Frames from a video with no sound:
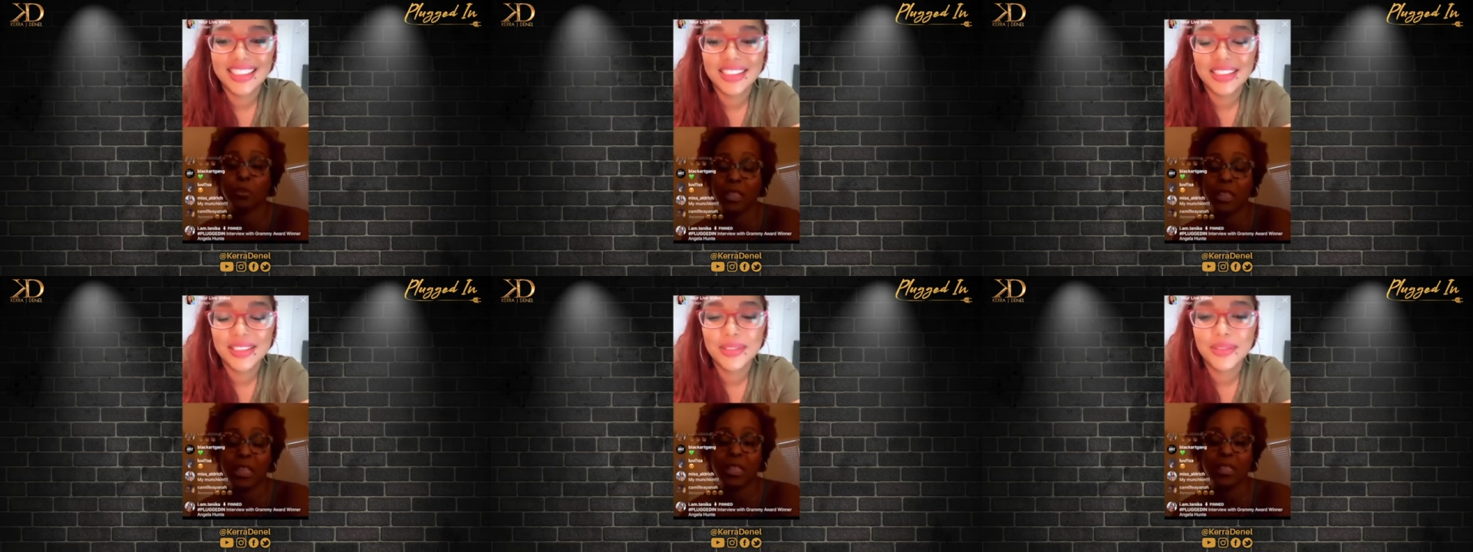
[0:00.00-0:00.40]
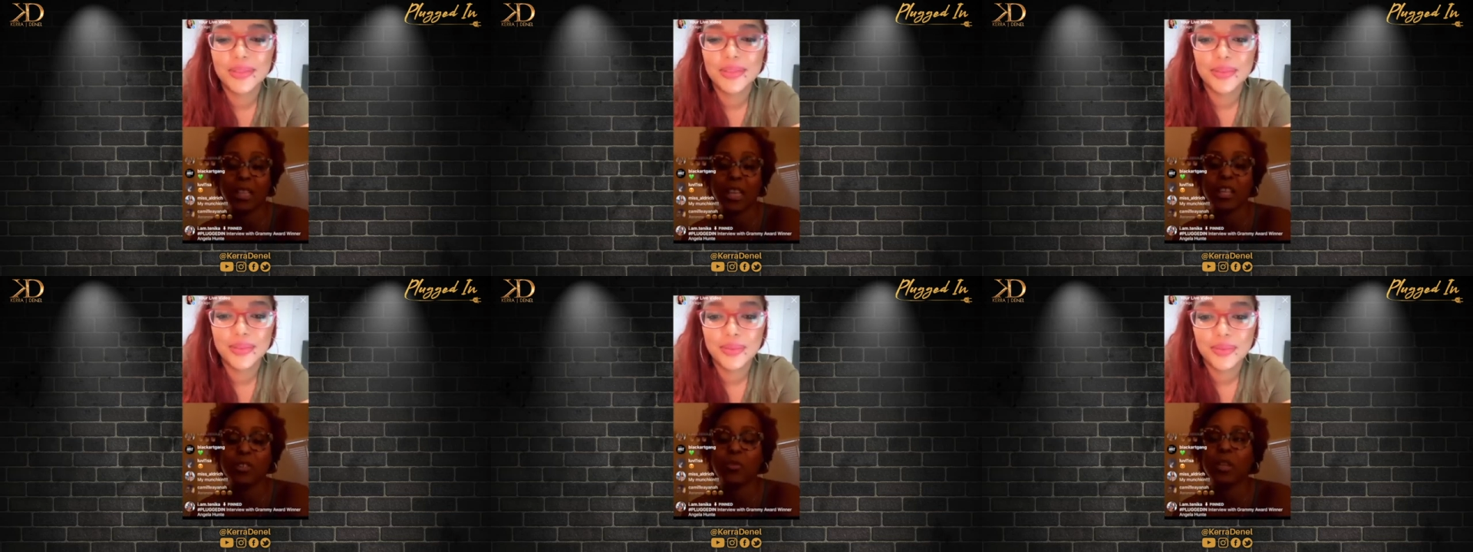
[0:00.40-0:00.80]
Speaker 1: doing
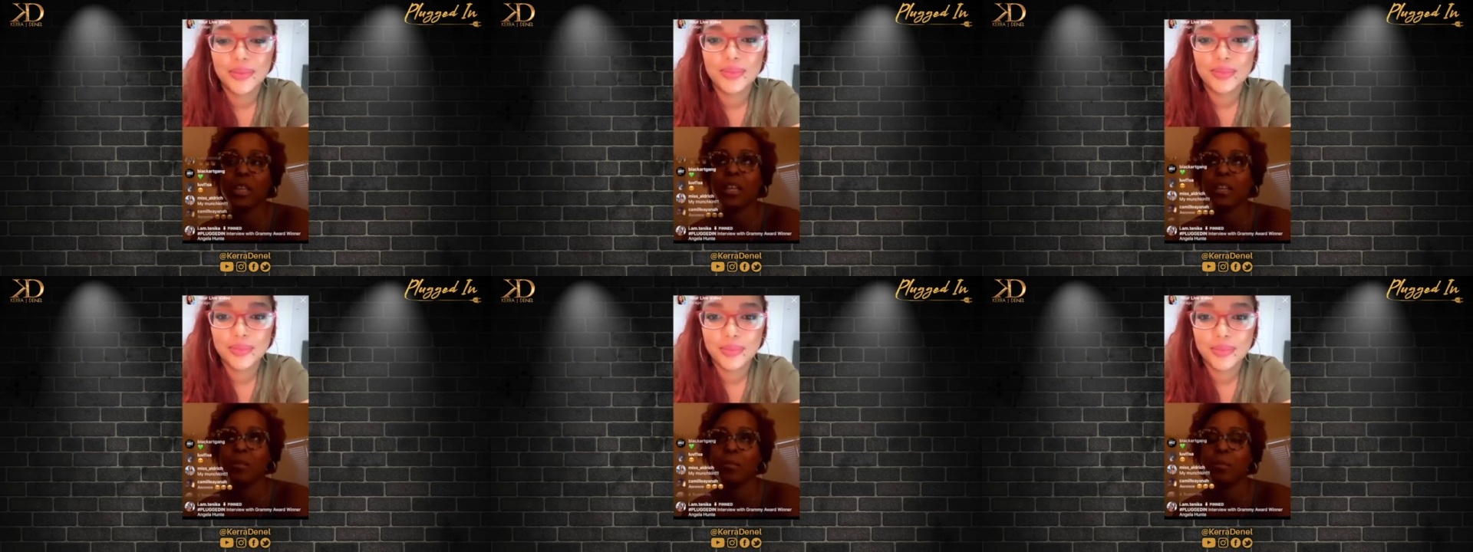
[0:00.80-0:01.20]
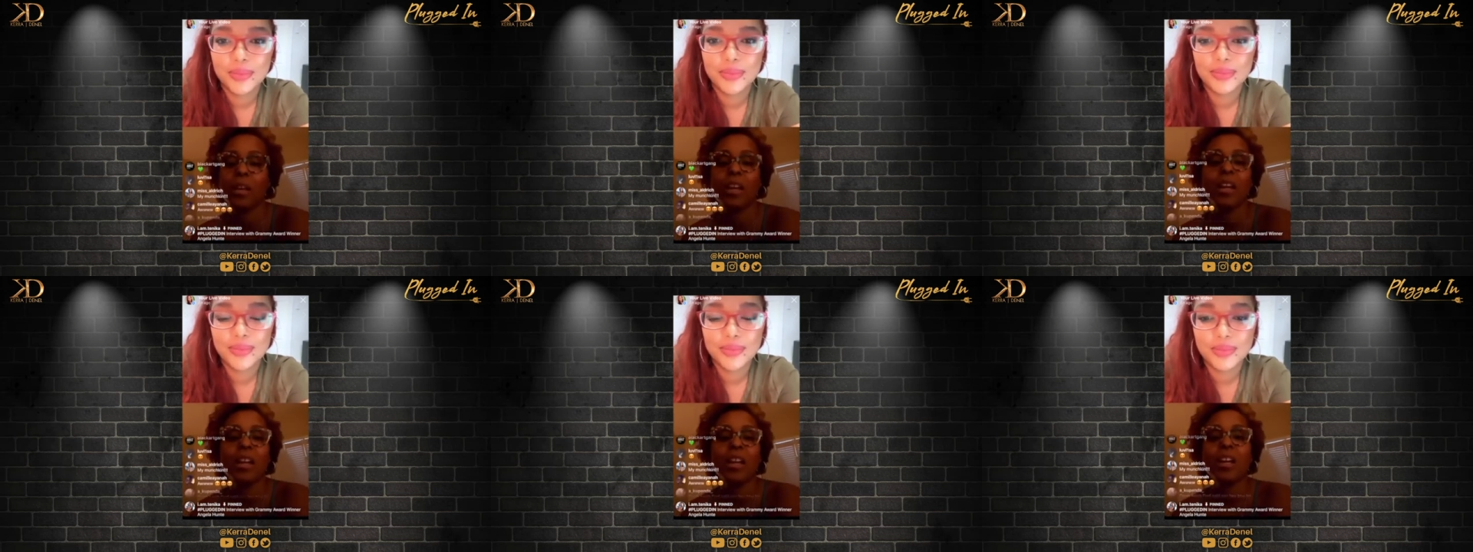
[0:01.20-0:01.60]
this and you keep
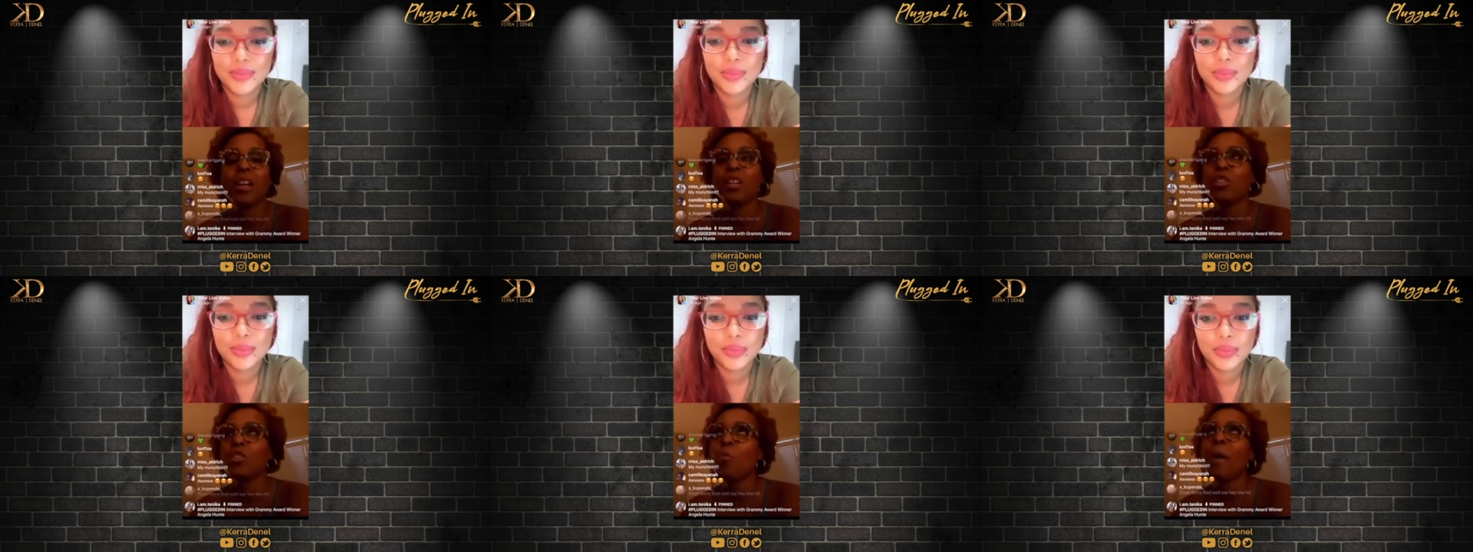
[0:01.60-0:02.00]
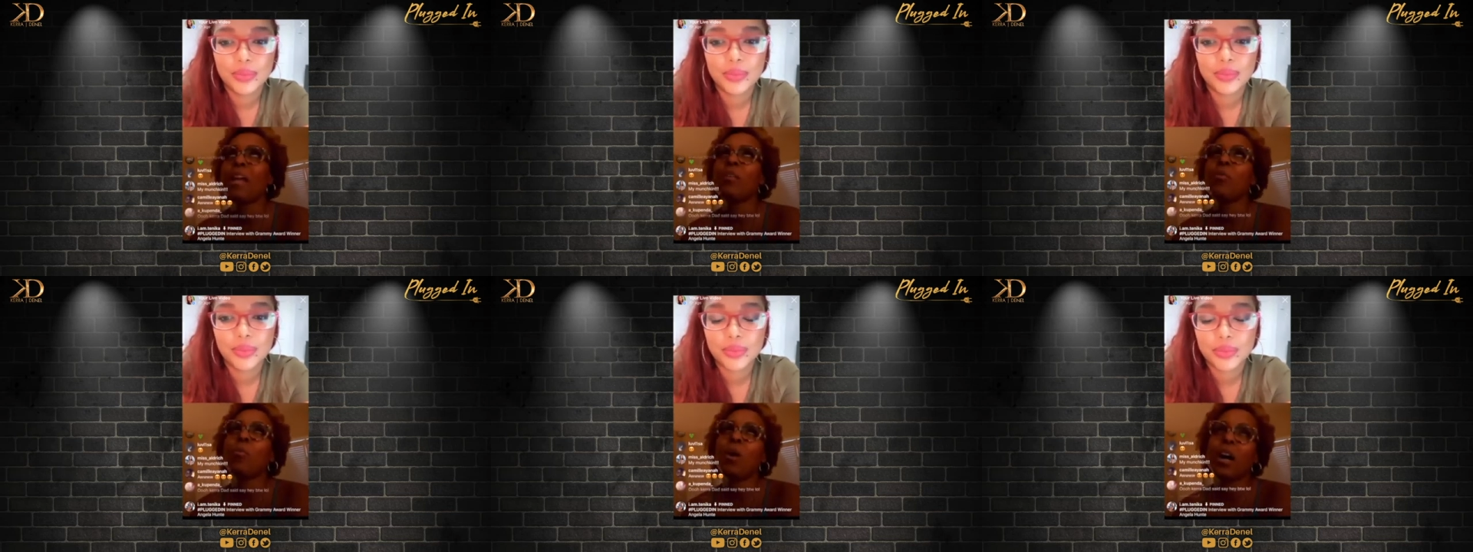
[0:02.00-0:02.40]
no
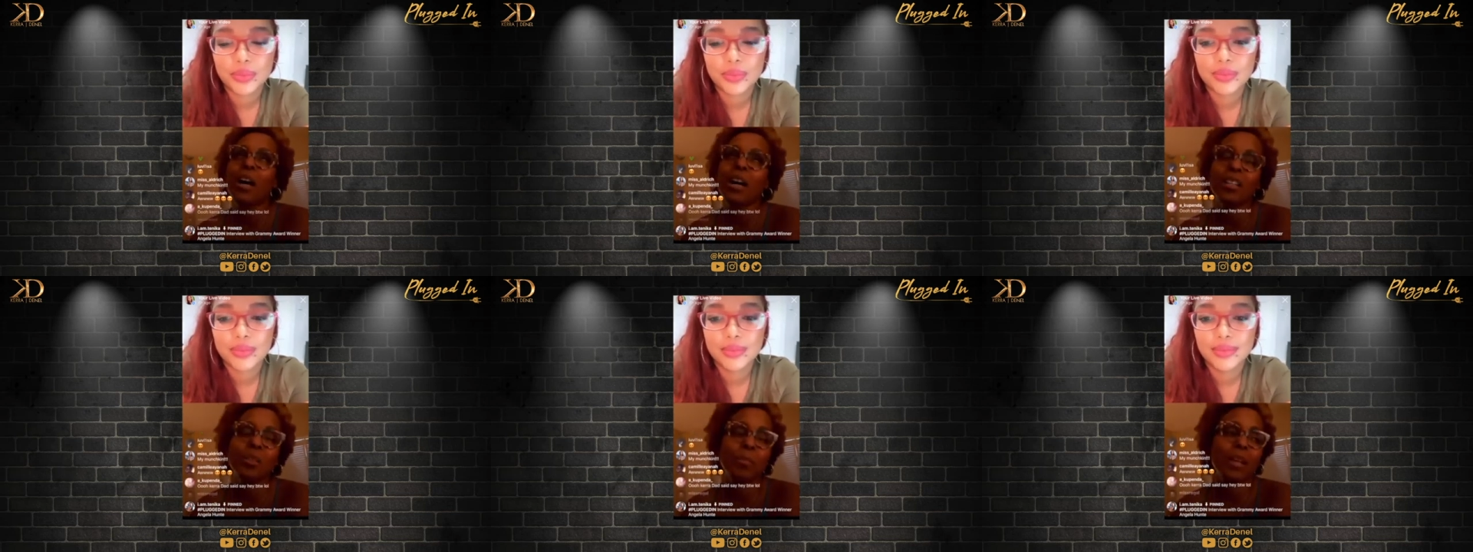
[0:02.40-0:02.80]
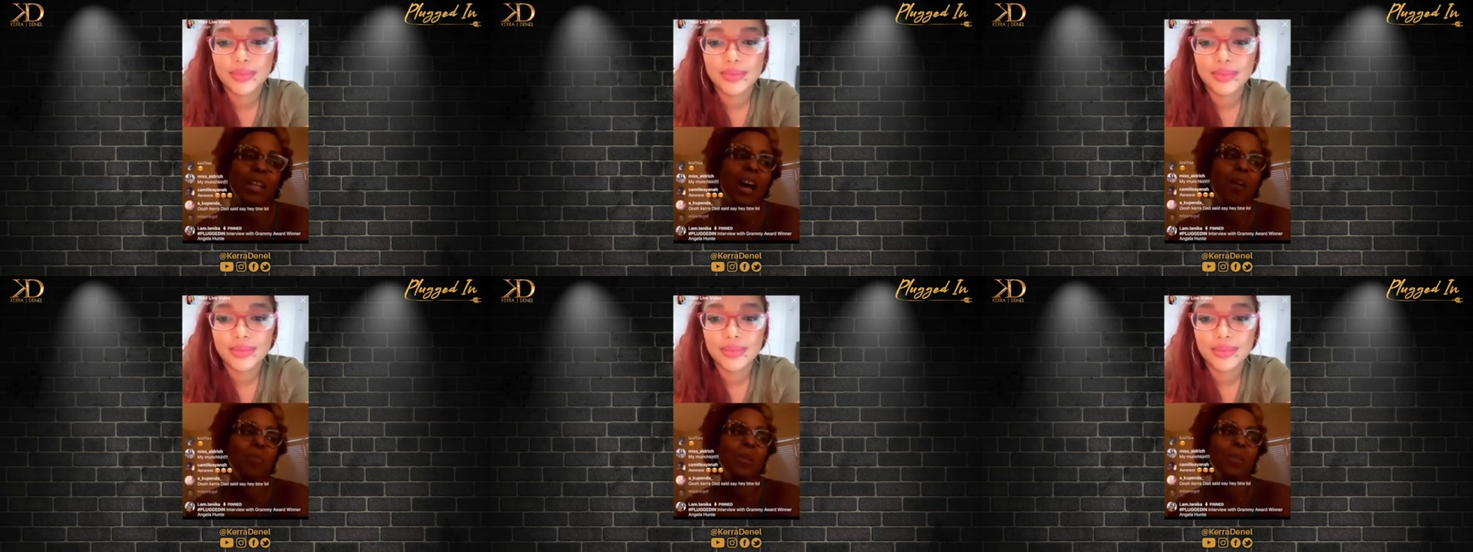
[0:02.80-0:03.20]
matter what, no
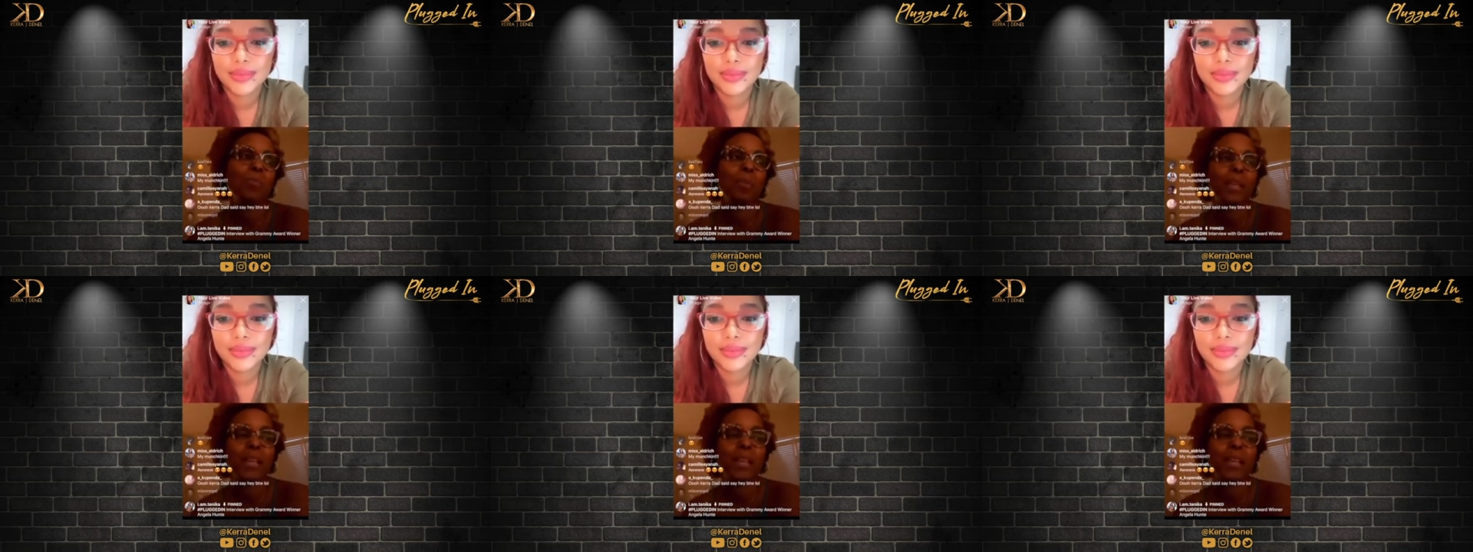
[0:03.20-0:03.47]
matter how many